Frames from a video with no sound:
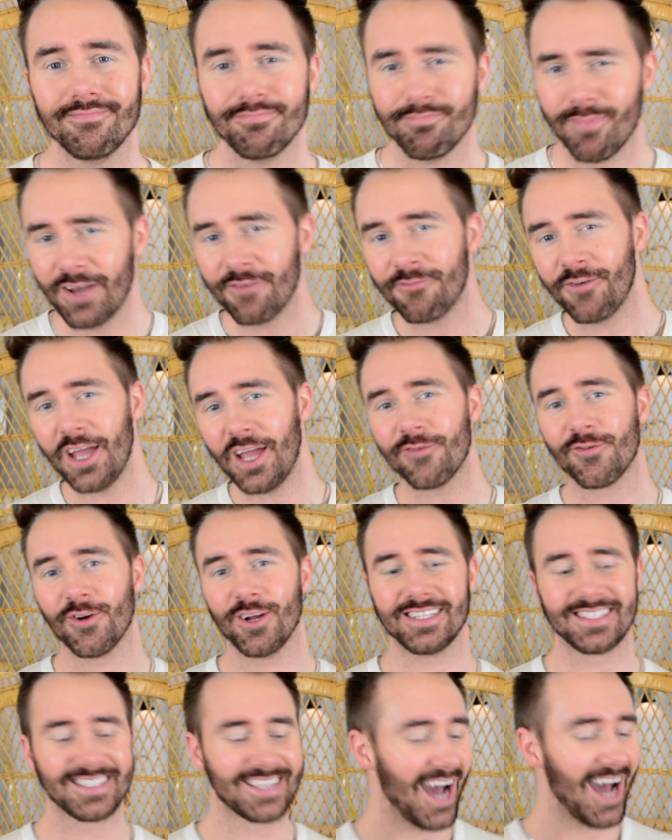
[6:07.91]
My
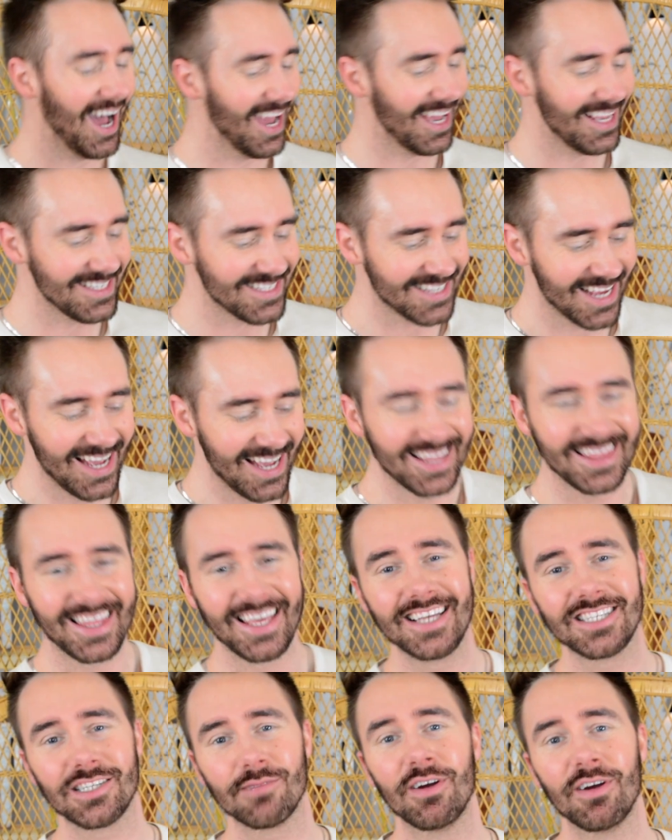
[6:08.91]
favorites, guys!
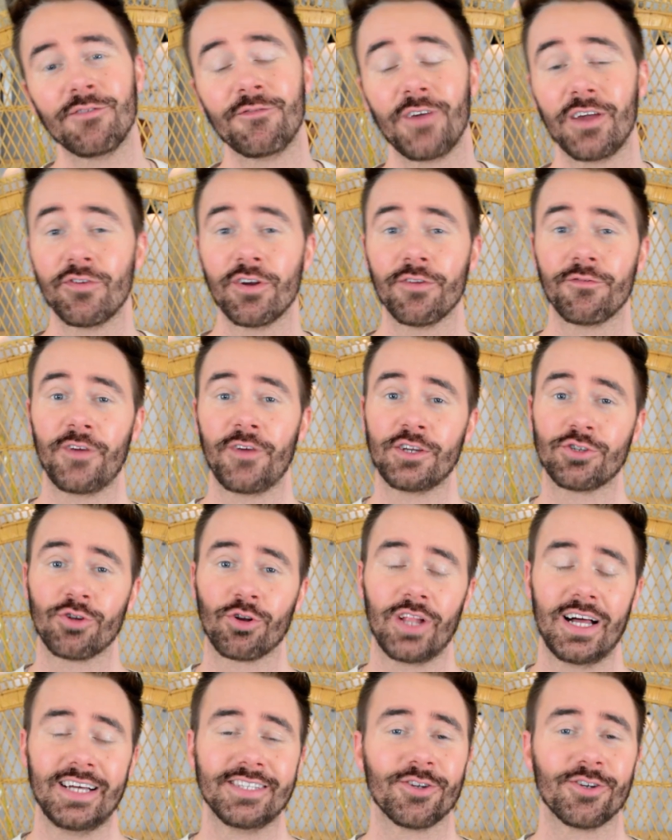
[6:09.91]
These are my favorite facial
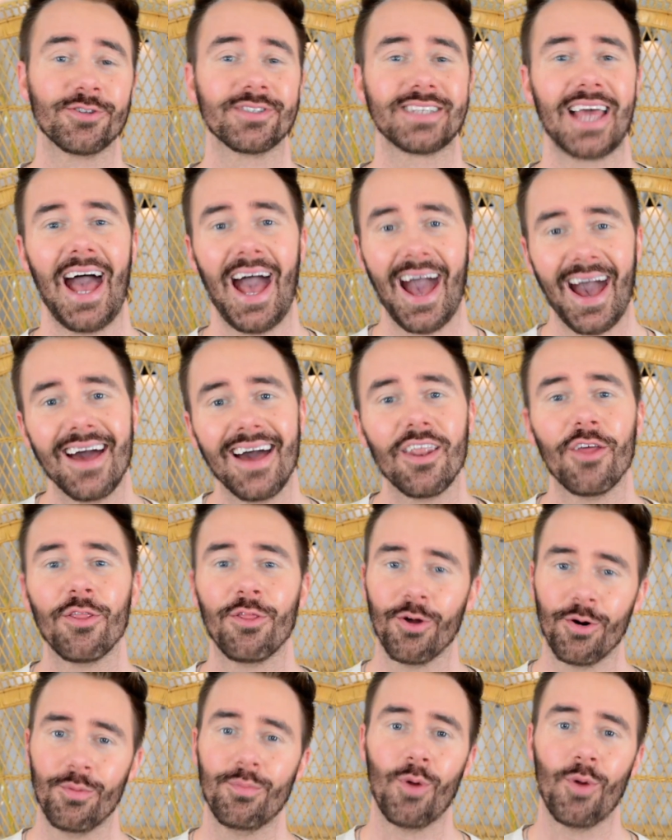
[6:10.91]
cleansers
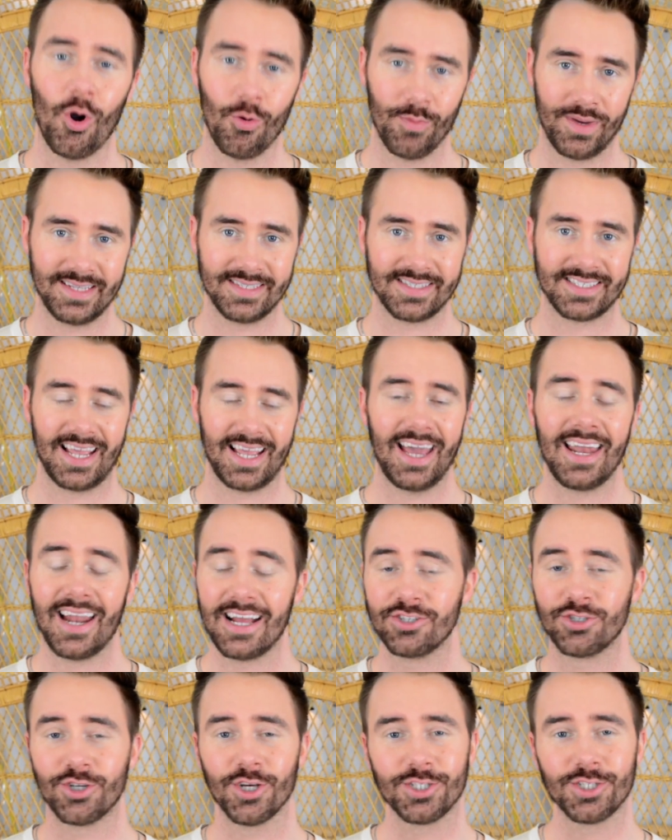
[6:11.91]
at the moment. And
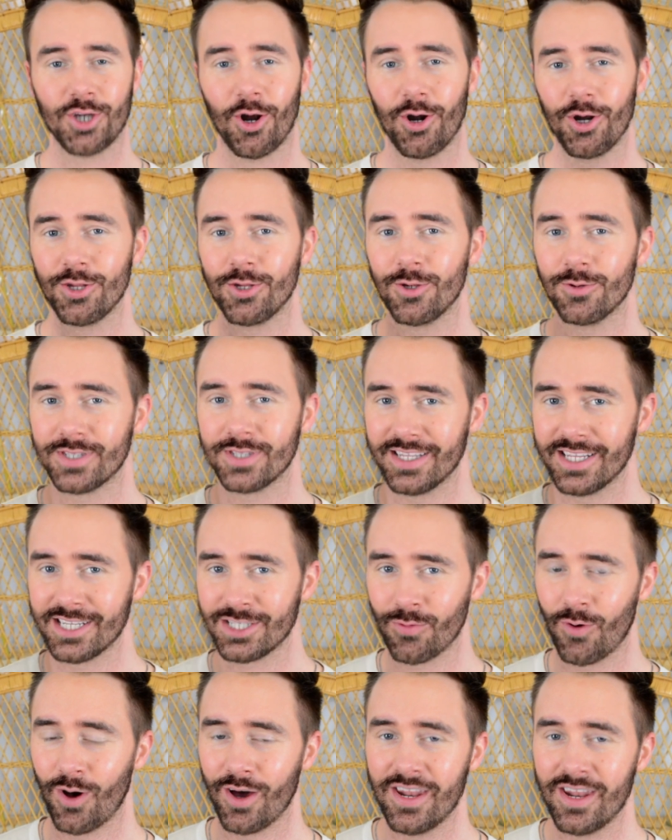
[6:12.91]
I just started using
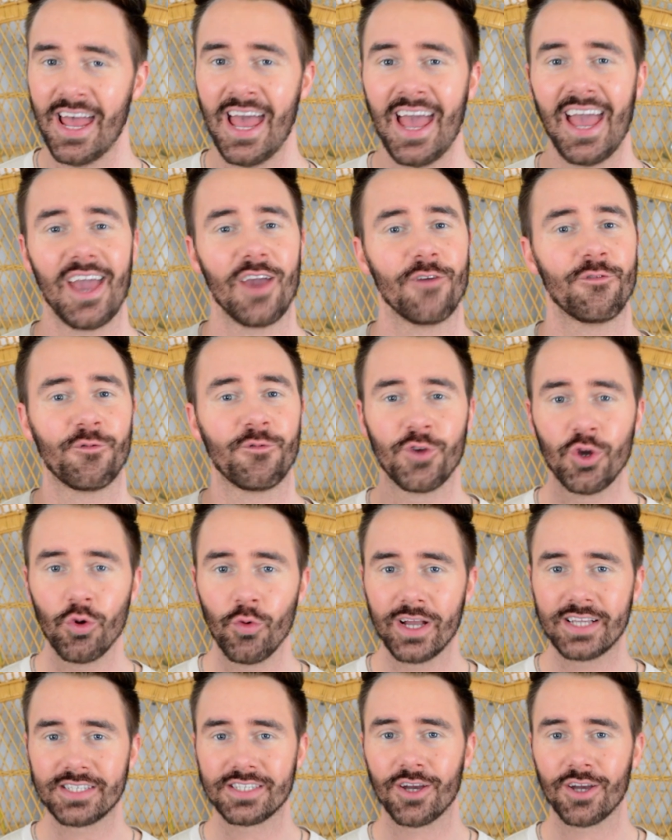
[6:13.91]
this one a few
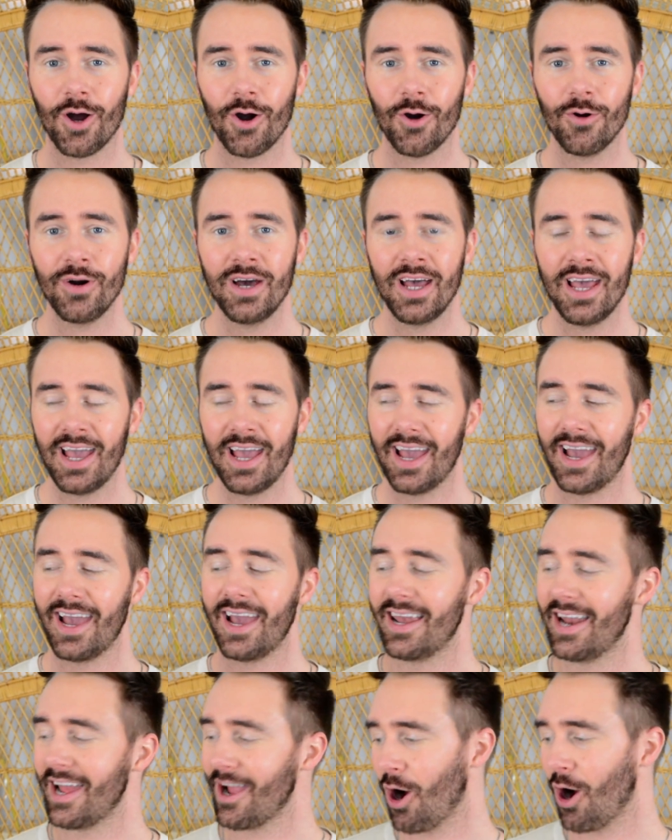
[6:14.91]
weeks ago,
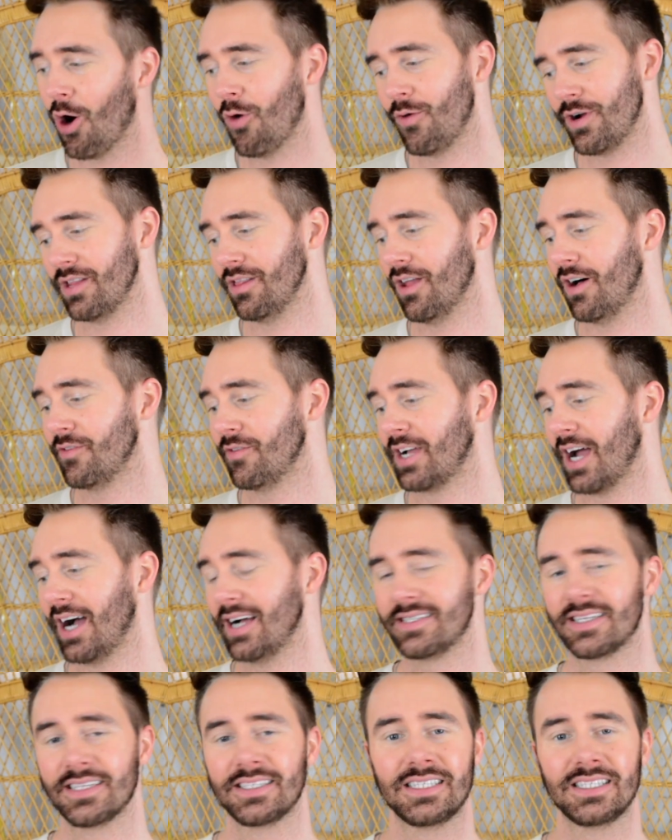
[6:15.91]
and I already love it,
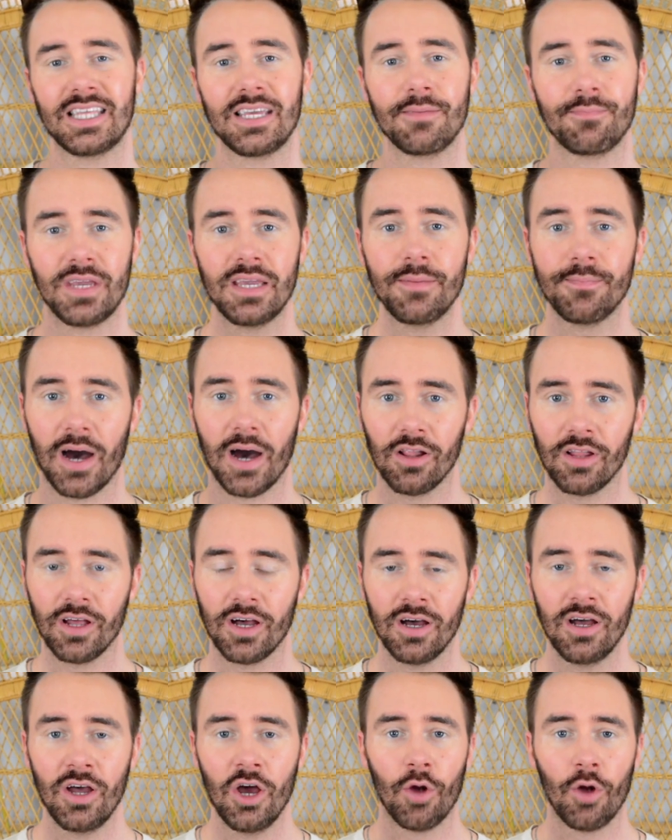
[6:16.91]
guys. This is the
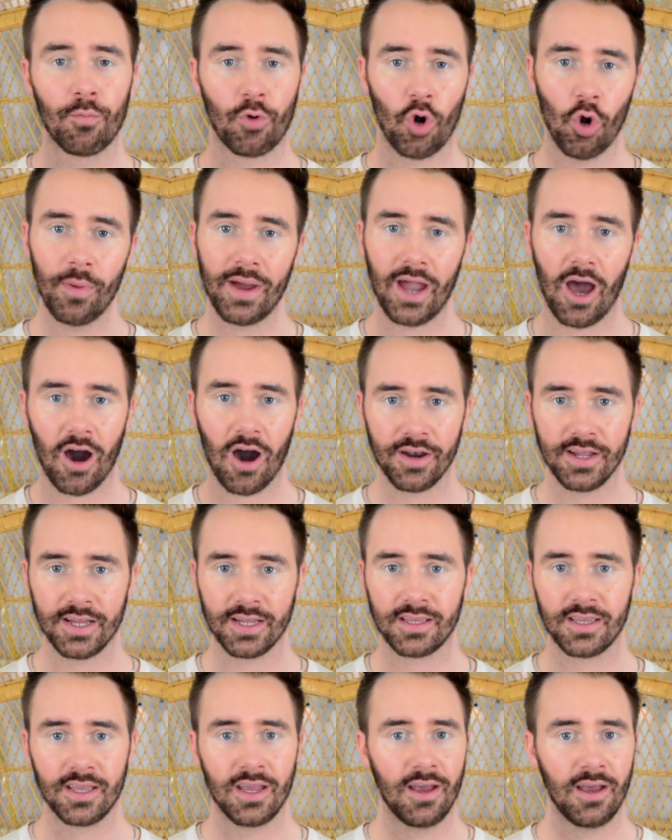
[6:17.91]
BeBella
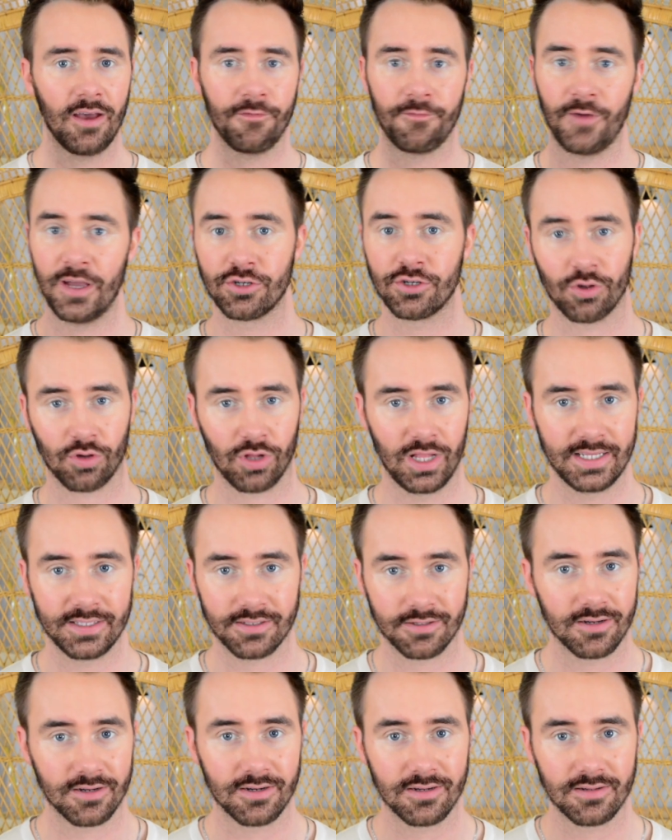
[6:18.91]
Probiotic Facial
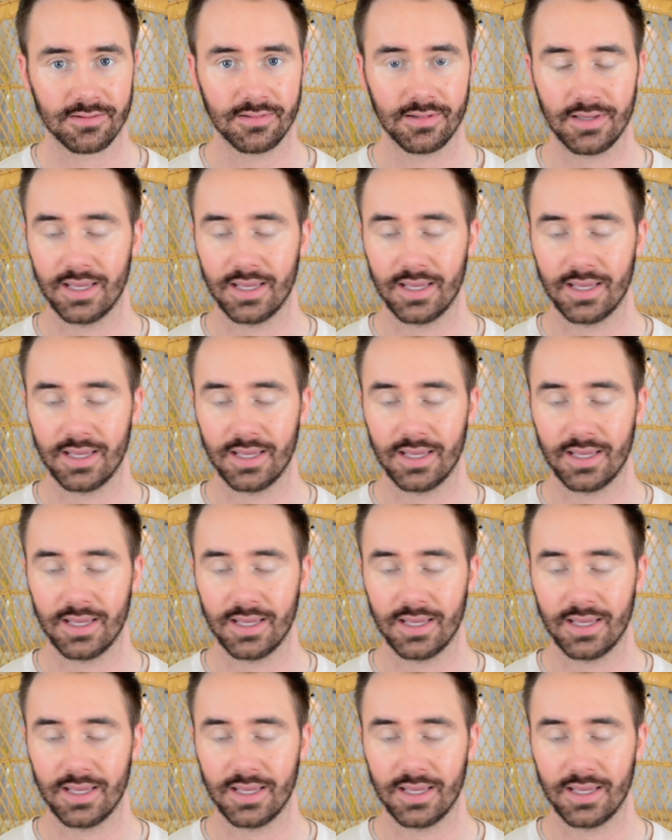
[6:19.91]
Cleanser.